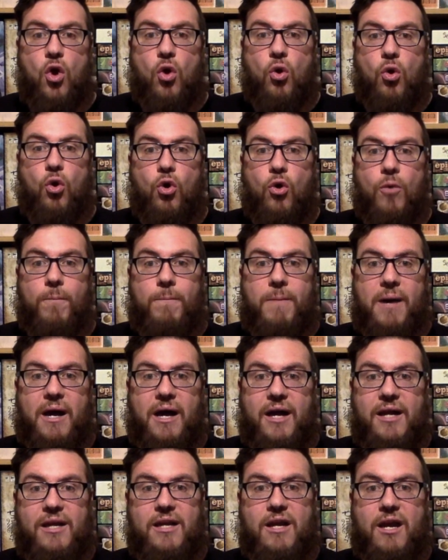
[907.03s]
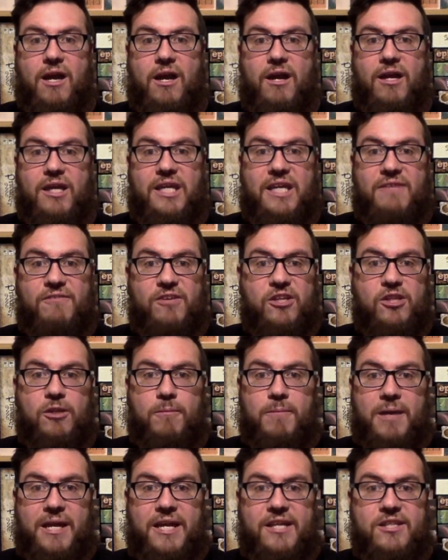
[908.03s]
or by giving
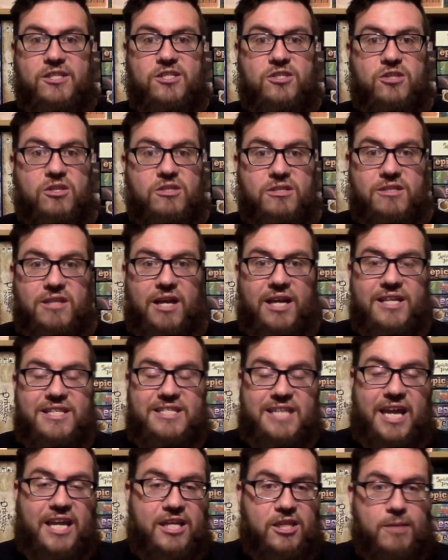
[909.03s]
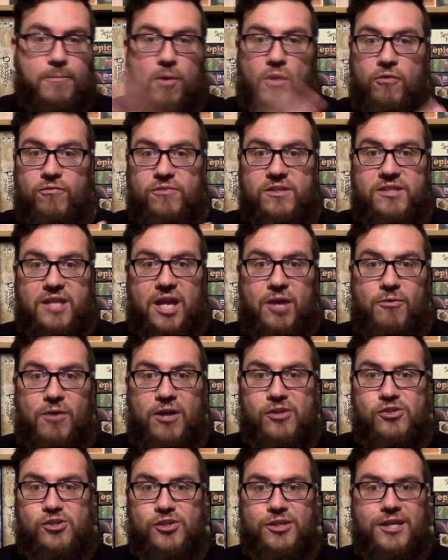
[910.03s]
them hints that like take them off the
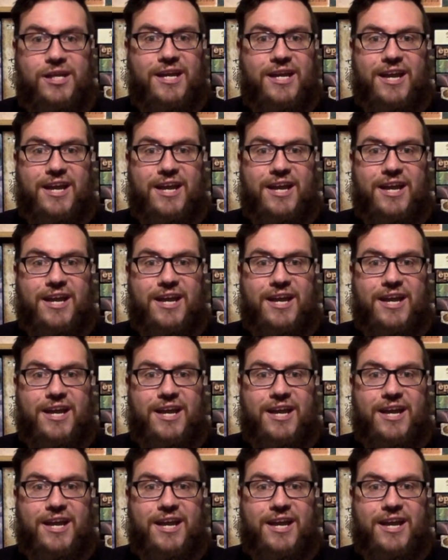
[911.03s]
direction?